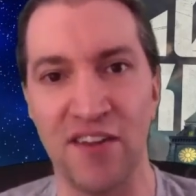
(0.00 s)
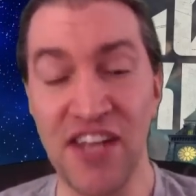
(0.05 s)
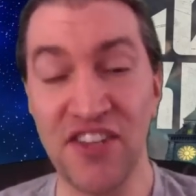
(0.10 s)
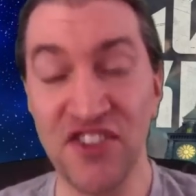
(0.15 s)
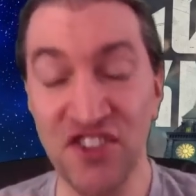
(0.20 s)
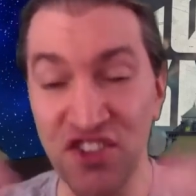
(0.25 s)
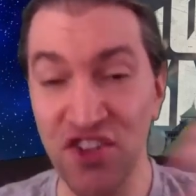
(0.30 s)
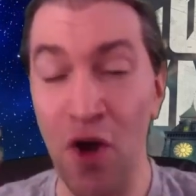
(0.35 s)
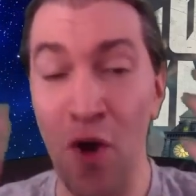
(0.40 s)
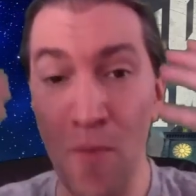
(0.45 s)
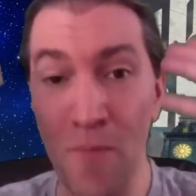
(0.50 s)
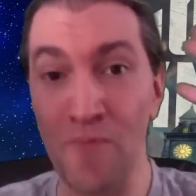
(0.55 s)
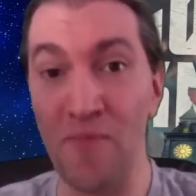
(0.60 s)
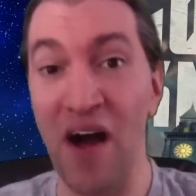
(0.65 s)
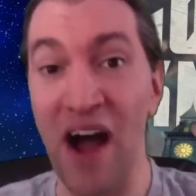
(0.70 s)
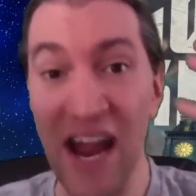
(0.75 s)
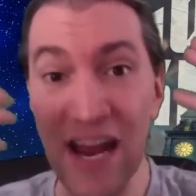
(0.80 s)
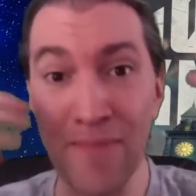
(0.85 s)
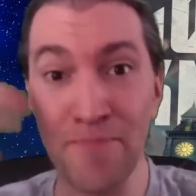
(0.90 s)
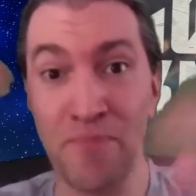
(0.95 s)
It's so
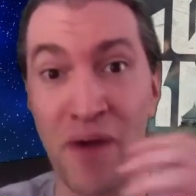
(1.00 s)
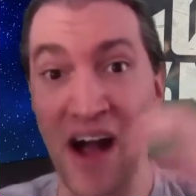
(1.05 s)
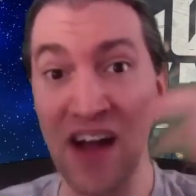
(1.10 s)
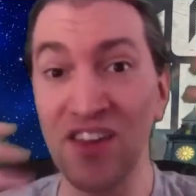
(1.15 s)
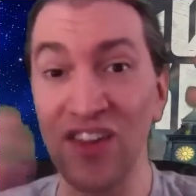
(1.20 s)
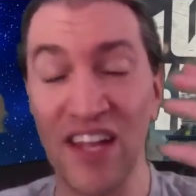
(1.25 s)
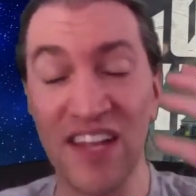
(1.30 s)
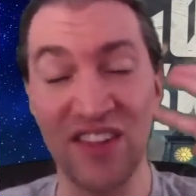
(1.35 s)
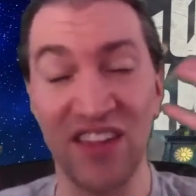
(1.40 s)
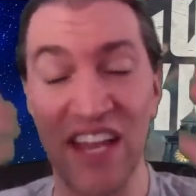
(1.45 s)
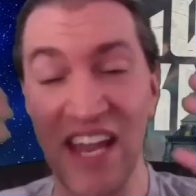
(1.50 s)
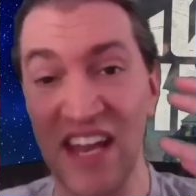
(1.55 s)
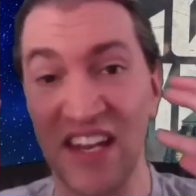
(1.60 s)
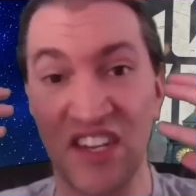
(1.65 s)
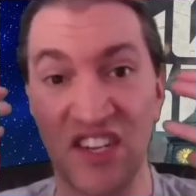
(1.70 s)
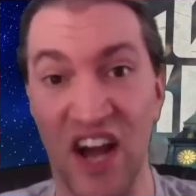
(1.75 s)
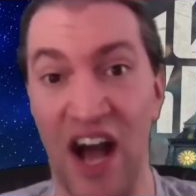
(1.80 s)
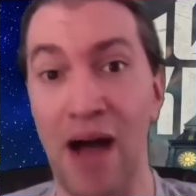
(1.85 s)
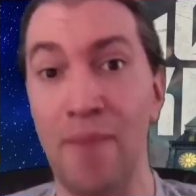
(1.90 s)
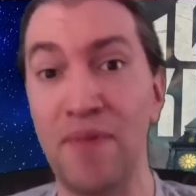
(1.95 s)
mind-bogglingly
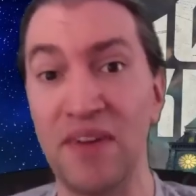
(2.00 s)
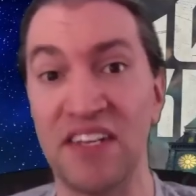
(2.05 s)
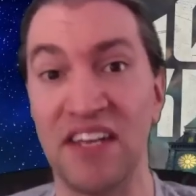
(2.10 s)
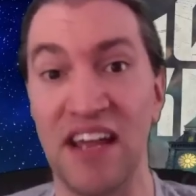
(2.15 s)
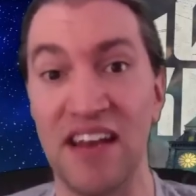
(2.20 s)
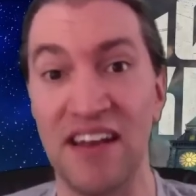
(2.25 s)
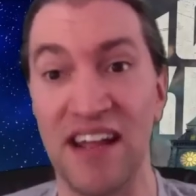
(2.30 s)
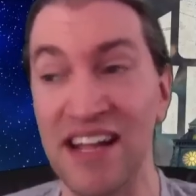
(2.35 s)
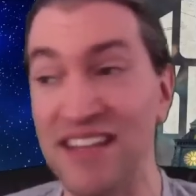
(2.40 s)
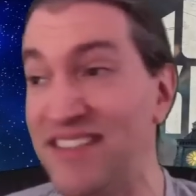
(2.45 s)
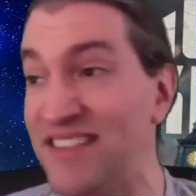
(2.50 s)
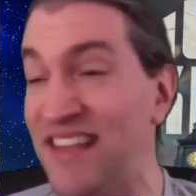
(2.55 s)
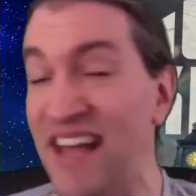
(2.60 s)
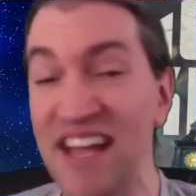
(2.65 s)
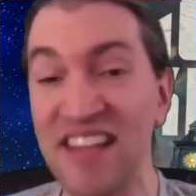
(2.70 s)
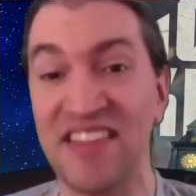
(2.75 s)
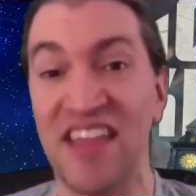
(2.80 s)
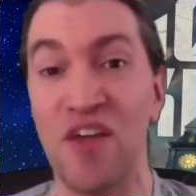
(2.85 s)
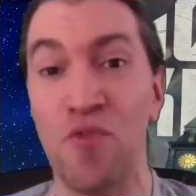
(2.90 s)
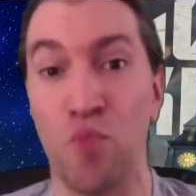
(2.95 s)
incompetent, it's
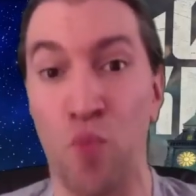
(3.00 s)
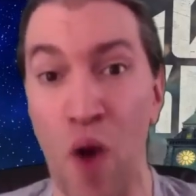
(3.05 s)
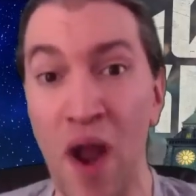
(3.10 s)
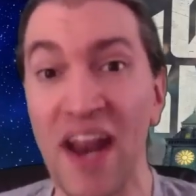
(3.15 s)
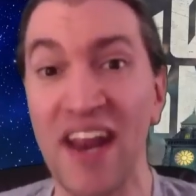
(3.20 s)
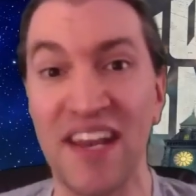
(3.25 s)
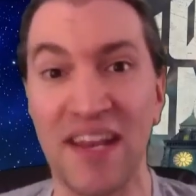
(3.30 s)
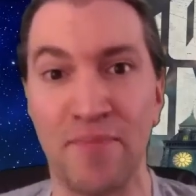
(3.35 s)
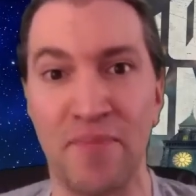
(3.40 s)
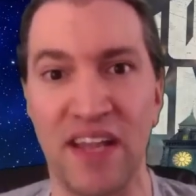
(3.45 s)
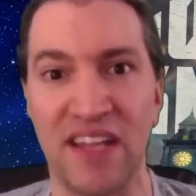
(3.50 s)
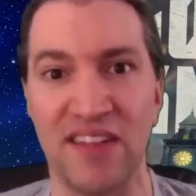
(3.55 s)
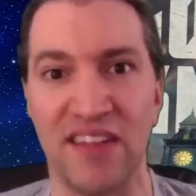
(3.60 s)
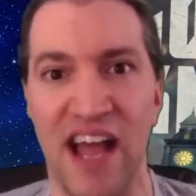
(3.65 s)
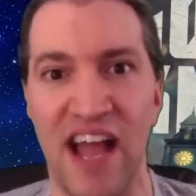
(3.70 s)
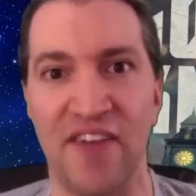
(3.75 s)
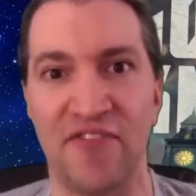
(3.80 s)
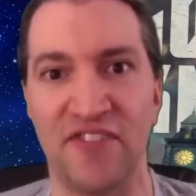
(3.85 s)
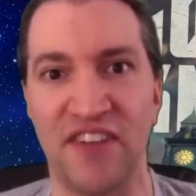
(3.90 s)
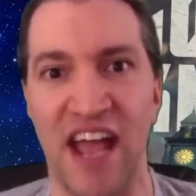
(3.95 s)
like they wanted to be
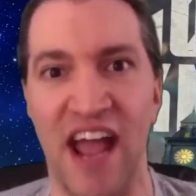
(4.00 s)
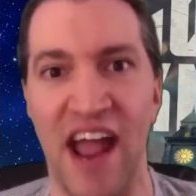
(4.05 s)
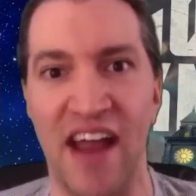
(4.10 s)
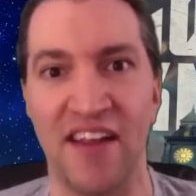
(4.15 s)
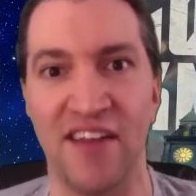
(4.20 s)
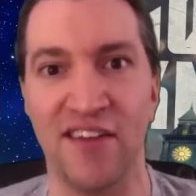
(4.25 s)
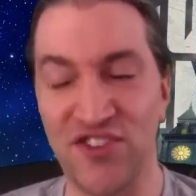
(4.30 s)
laughed at.